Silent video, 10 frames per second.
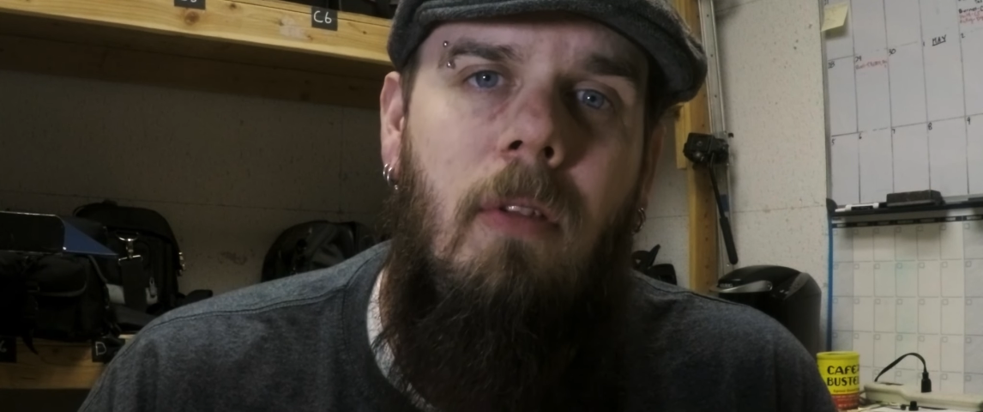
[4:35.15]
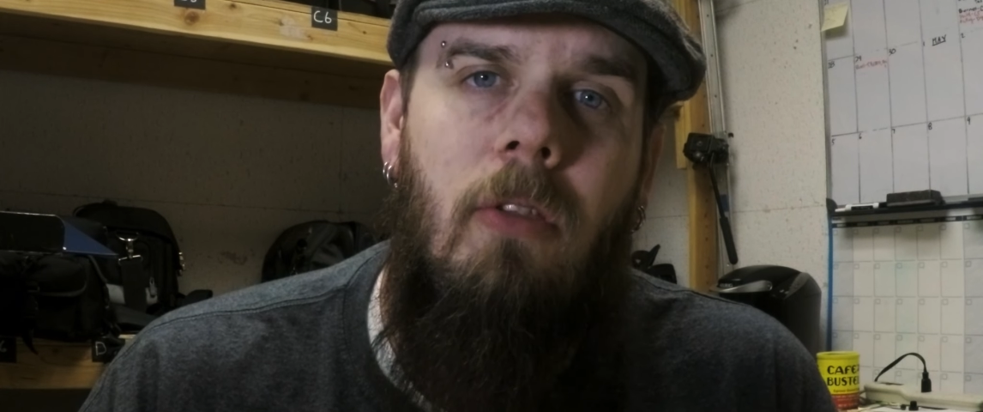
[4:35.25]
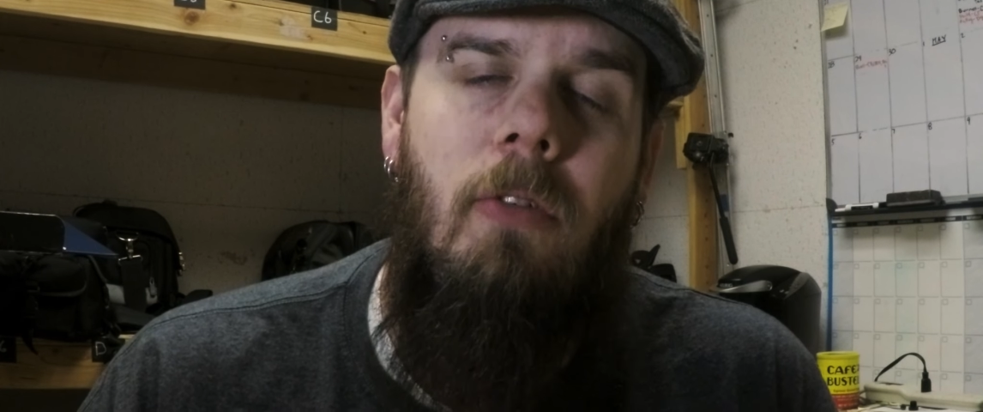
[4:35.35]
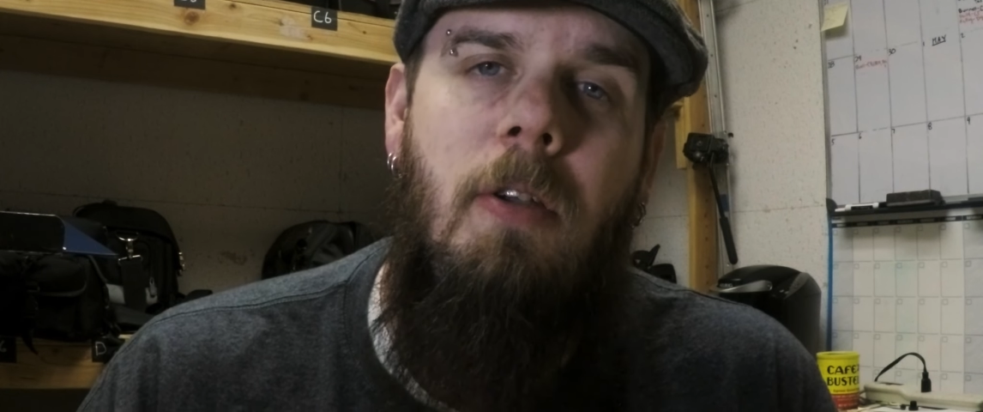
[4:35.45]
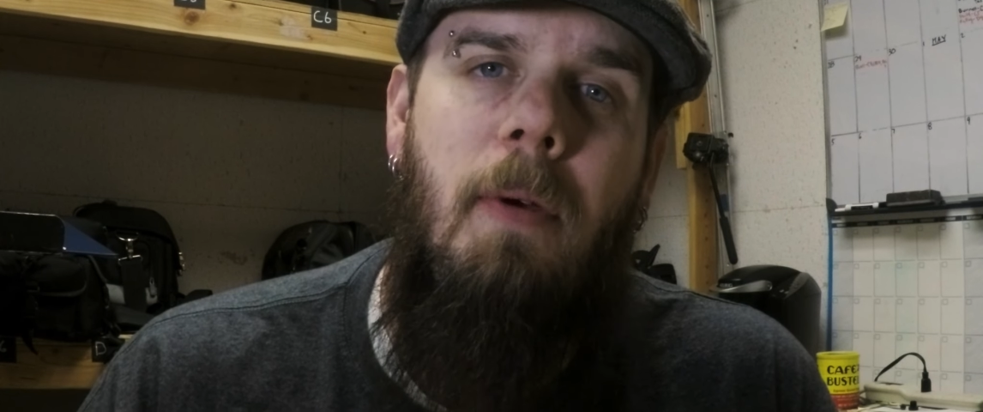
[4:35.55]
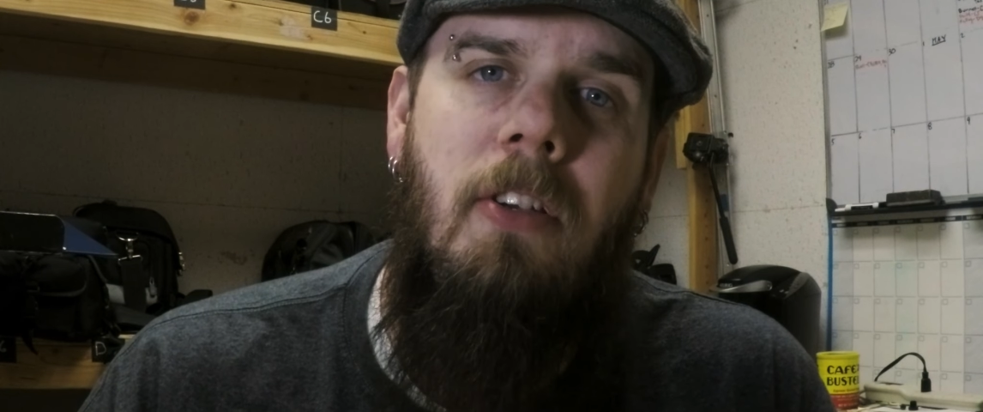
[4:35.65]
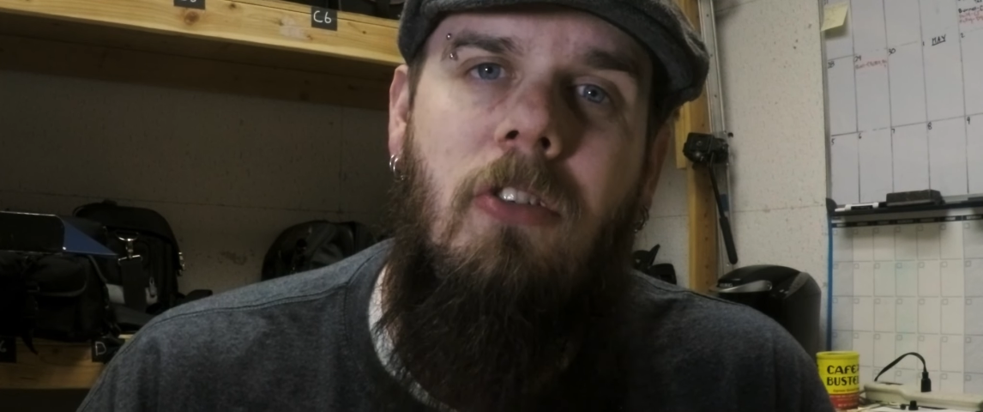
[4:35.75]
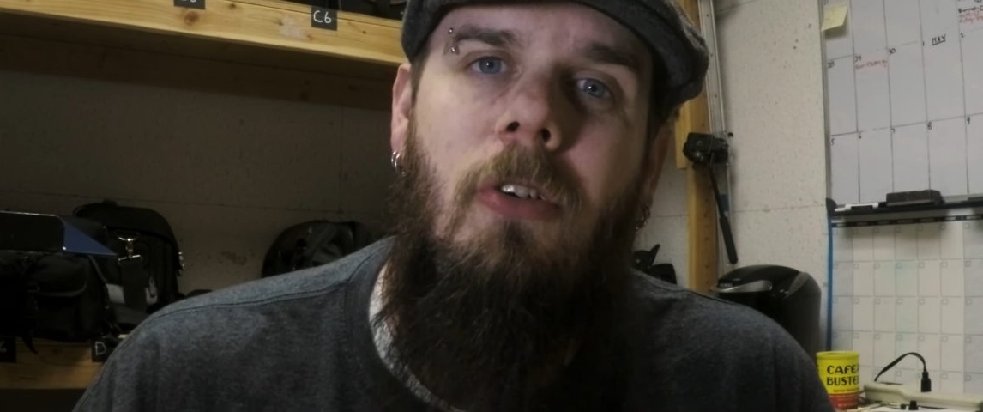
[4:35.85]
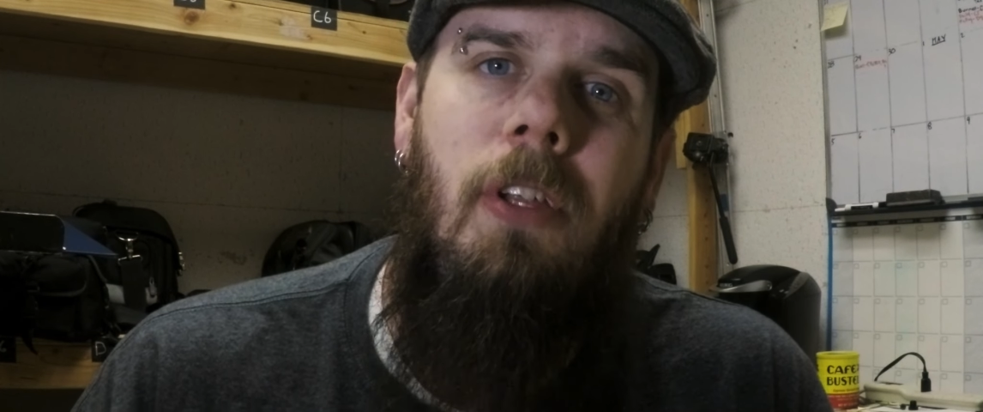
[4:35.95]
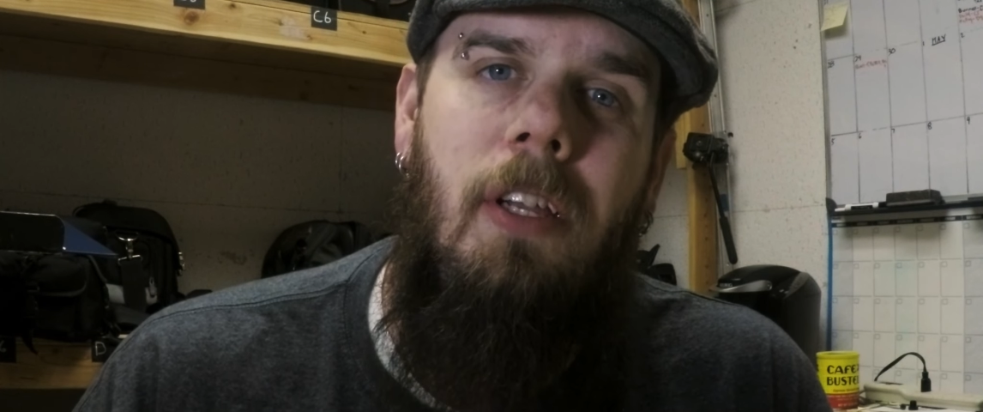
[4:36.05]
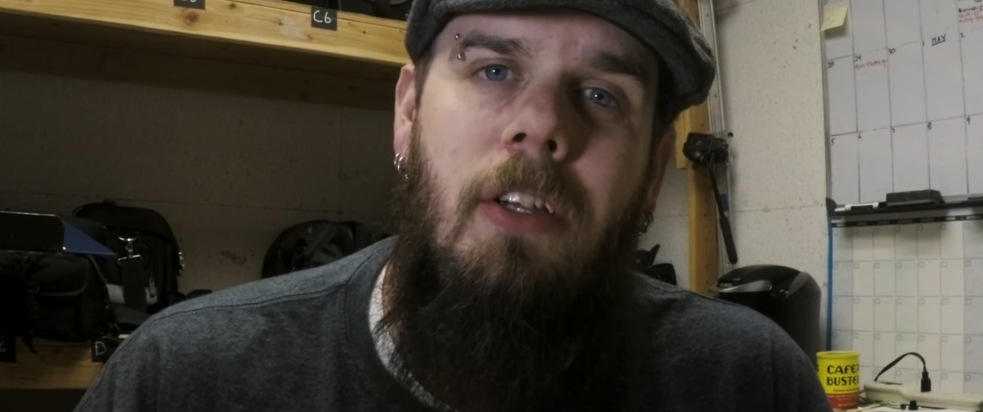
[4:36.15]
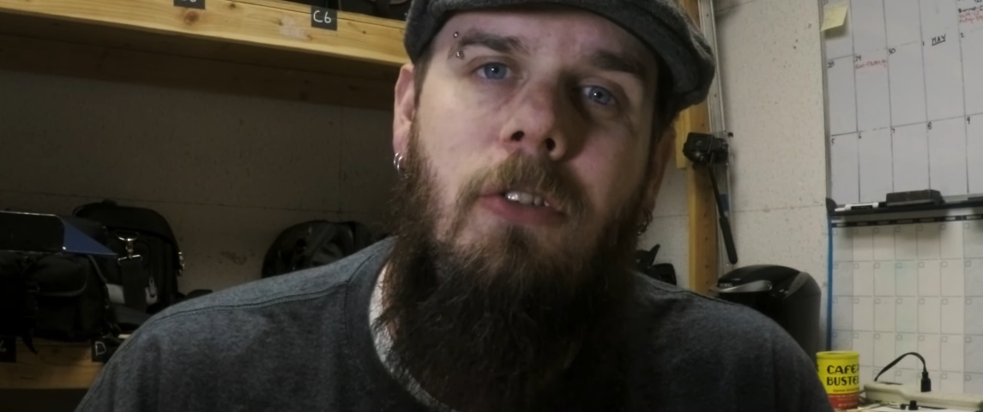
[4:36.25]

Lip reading: three-dimensional in a